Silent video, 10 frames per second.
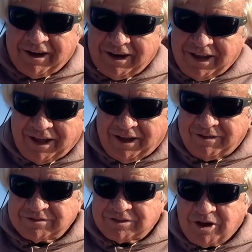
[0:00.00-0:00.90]

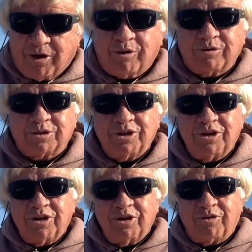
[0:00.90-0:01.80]
loves those
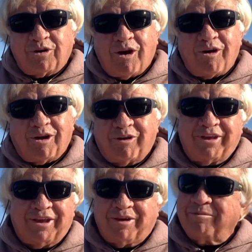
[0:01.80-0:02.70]
who call on
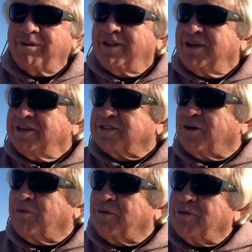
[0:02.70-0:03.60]
him. So
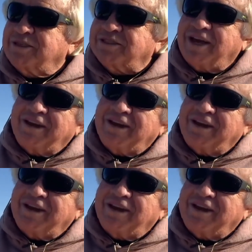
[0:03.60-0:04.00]
when we say,